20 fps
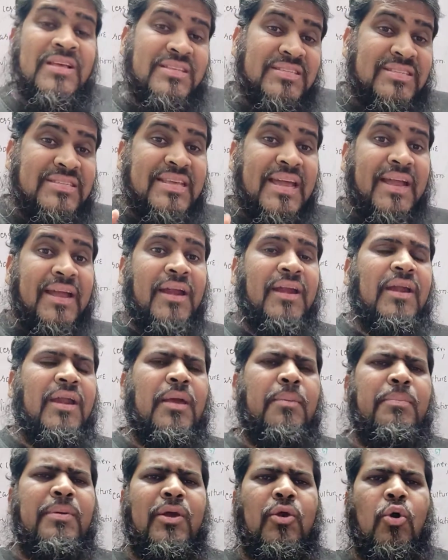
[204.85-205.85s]

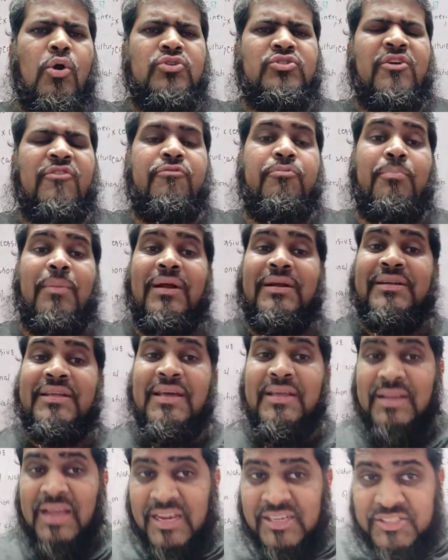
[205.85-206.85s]
Secondly, because of
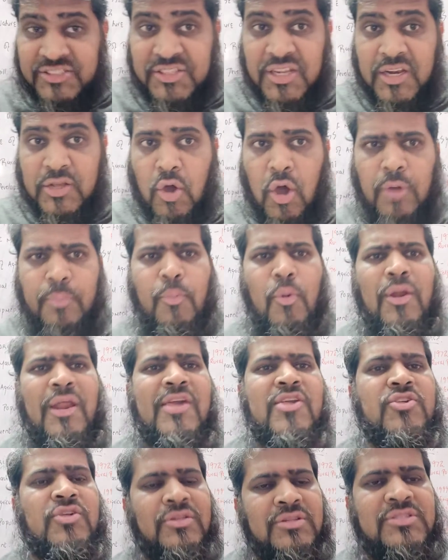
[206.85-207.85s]
multinational
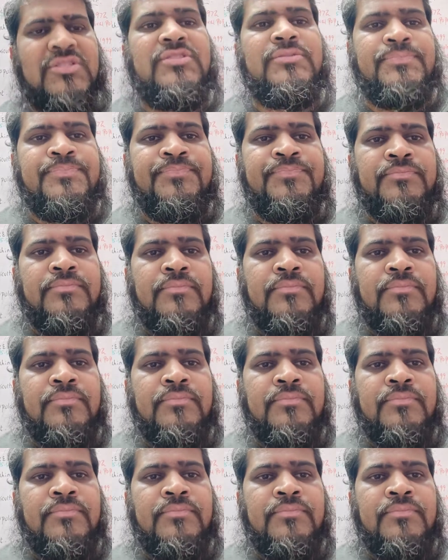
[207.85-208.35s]
corporations,